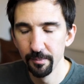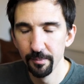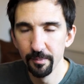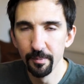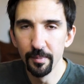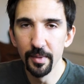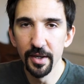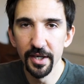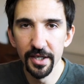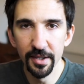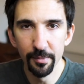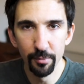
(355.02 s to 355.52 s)

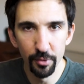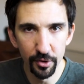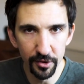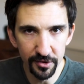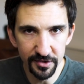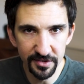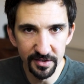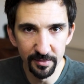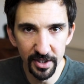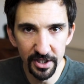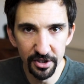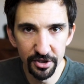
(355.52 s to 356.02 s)
my
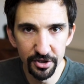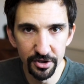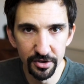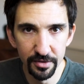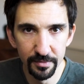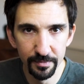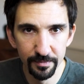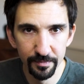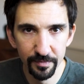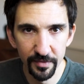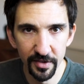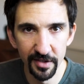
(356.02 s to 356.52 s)

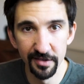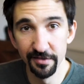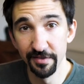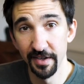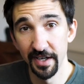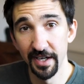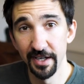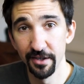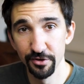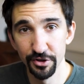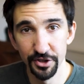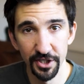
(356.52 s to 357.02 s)
approximation of
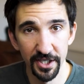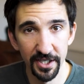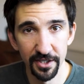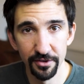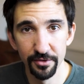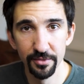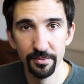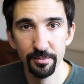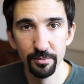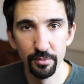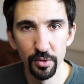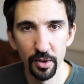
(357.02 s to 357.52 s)
how
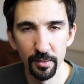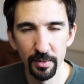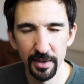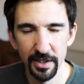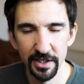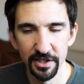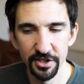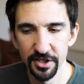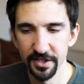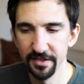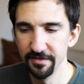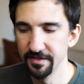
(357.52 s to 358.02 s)
Xiao probably
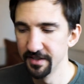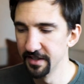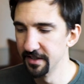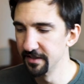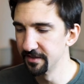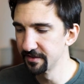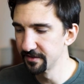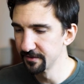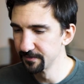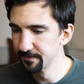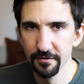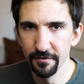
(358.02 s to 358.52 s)
achieves
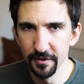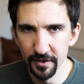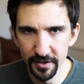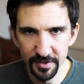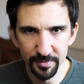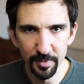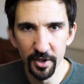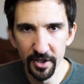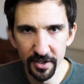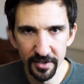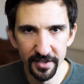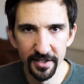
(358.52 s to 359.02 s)
this. First
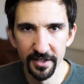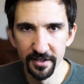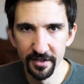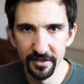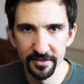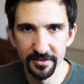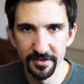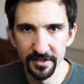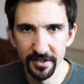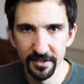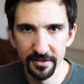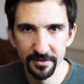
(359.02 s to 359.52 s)
part of the
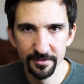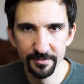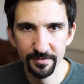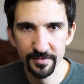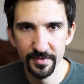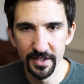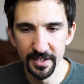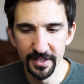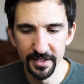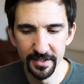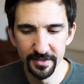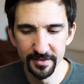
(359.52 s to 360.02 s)
answer
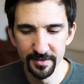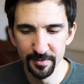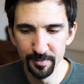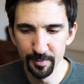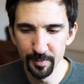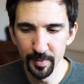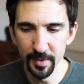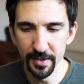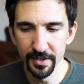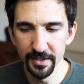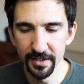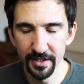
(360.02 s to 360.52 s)
is
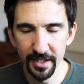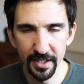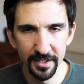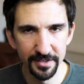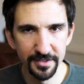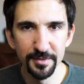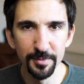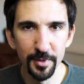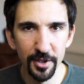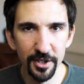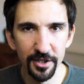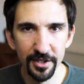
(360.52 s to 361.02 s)
be as
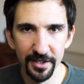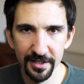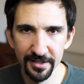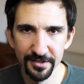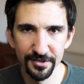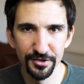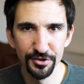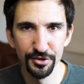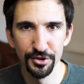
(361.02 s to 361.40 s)
smart as